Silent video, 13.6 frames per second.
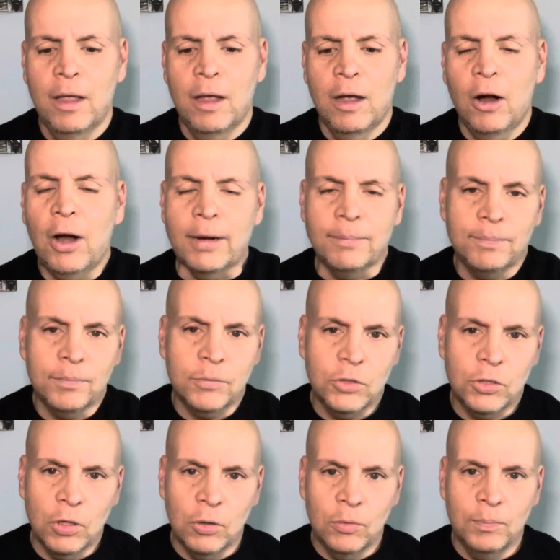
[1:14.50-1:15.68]
All right,
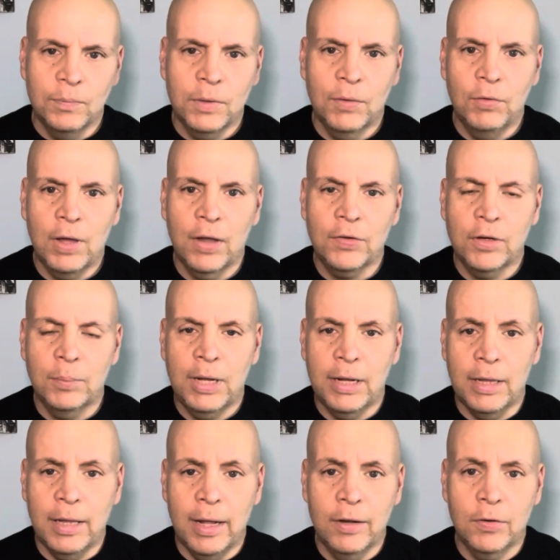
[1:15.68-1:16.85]
so give you guys an update.
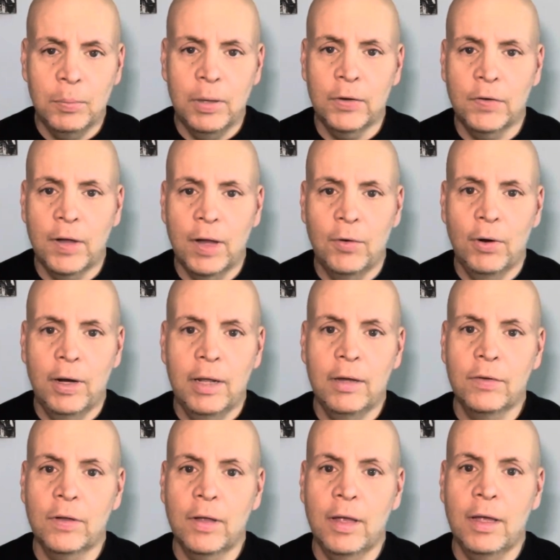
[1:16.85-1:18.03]
Latest PSA reading
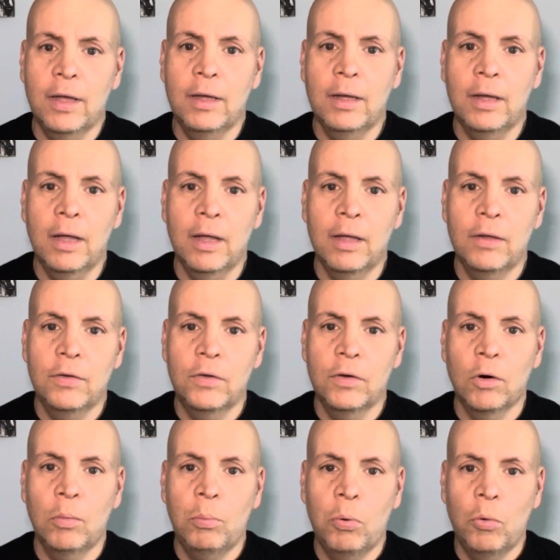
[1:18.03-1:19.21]
is a
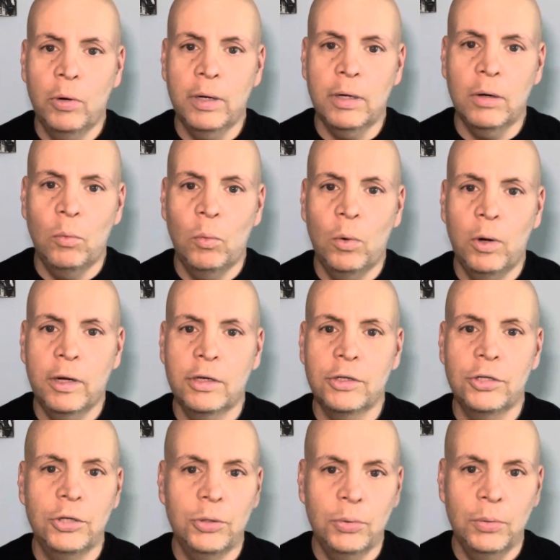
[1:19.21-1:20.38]

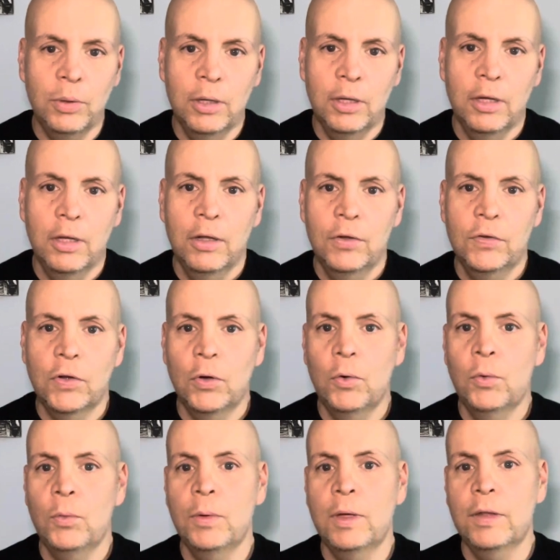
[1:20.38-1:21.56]
0.12,
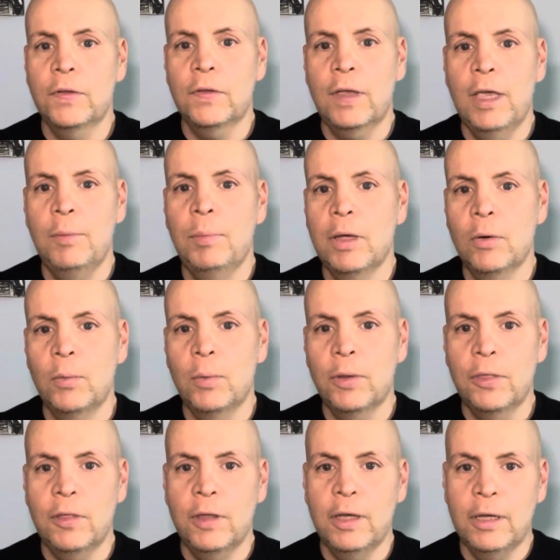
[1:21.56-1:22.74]
so it's keeping with
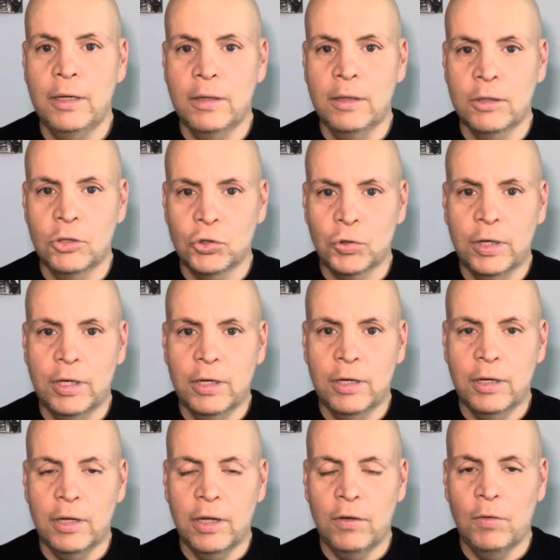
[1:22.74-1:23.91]
the trend
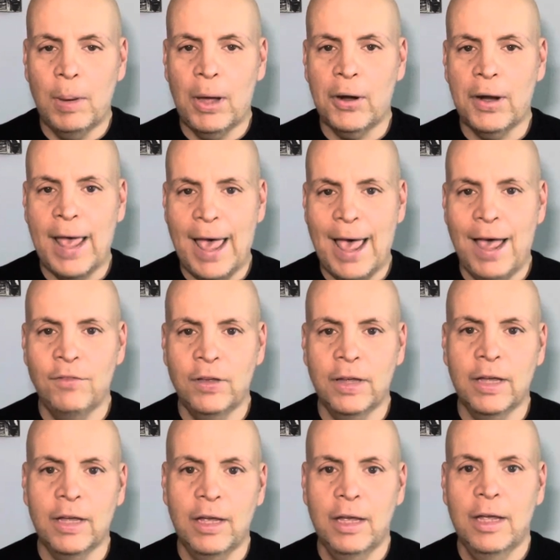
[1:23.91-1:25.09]
of about
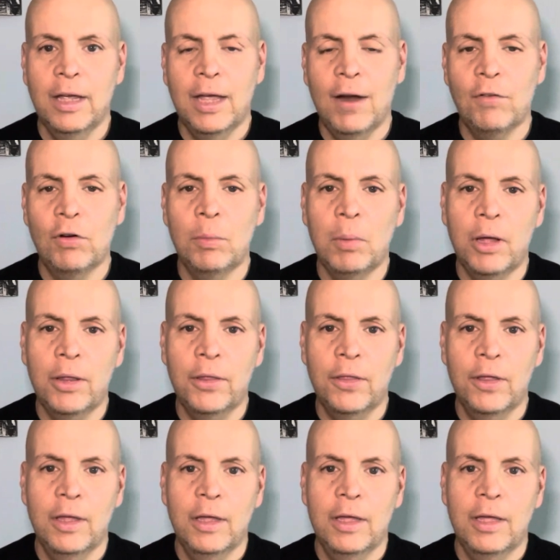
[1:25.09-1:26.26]
halving every month.
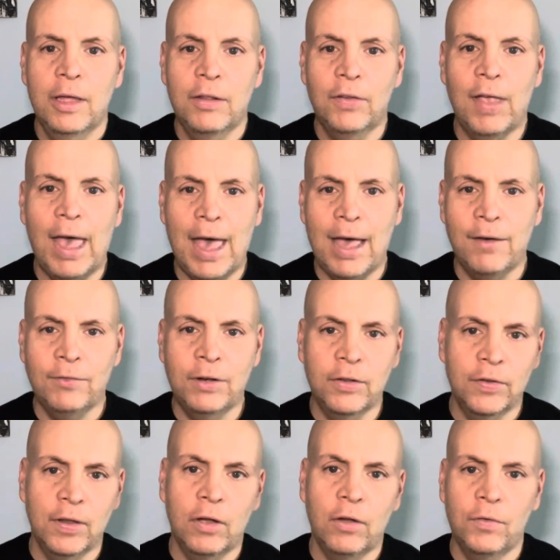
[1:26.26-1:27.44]
It's halved
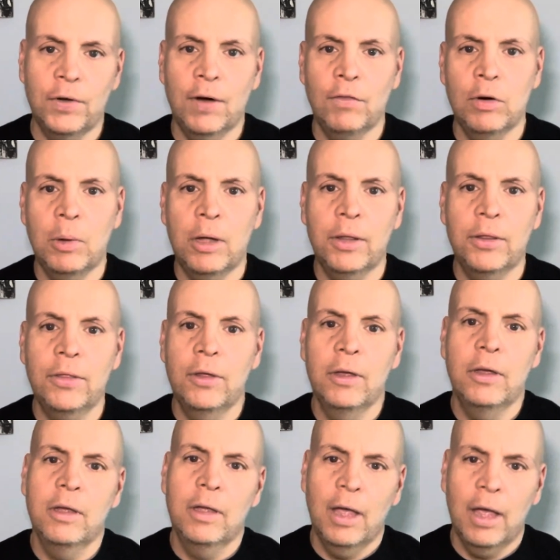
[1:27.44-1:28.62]
itself every month,
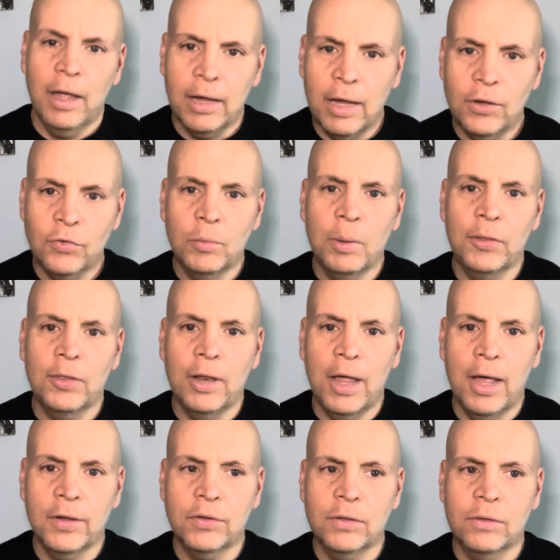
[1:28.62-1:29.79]
I guess, for about the
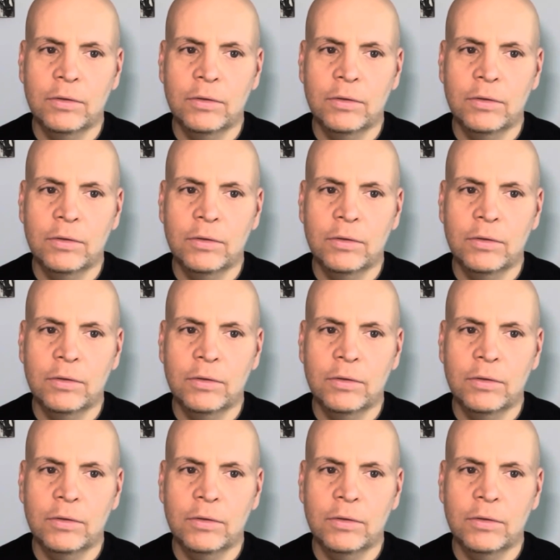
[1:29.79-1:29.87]
last